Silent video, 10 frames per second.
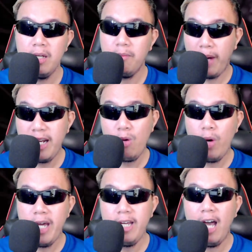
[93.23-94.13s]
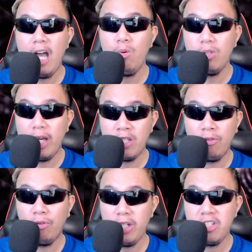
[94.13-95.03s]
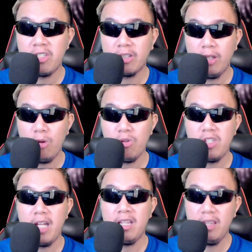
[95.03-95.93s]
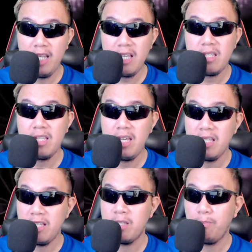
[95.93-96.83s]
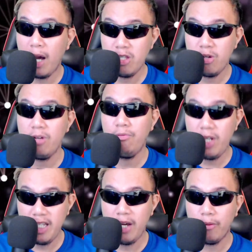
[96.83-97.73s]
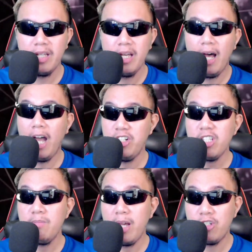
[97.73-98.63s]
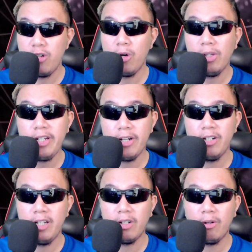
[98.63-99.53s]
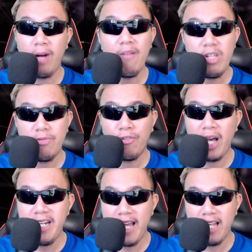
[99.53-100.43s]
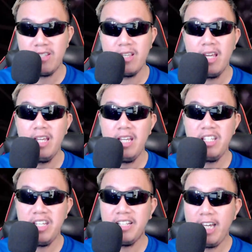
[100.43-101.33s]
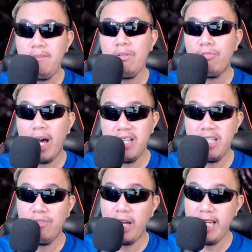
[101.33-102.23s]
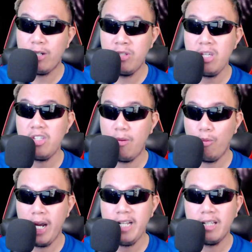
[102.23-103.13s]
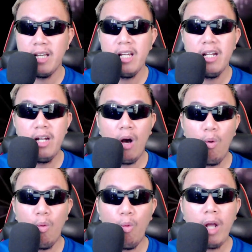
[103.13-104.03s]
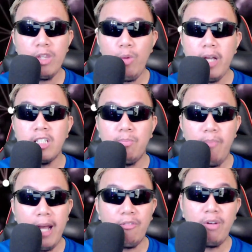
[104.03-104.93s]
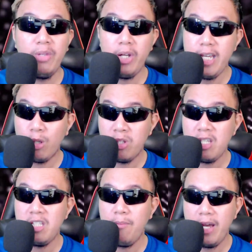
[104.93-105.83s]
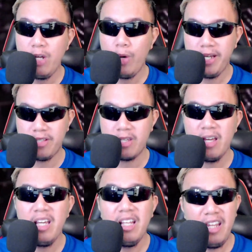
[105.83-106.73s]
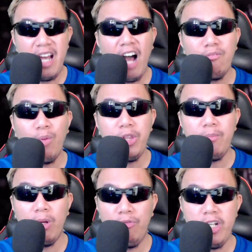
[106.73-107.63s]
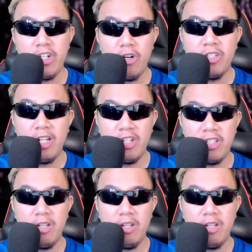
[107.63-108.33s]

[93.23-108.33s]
By the way, I would like to fully disclose that this is a sponsored video. I just mentioned earlier that Gravis Finance is a gamified DeFi ecosystem, right? Now, what do we expect from their ecosystem anyways? They have multiple features such as the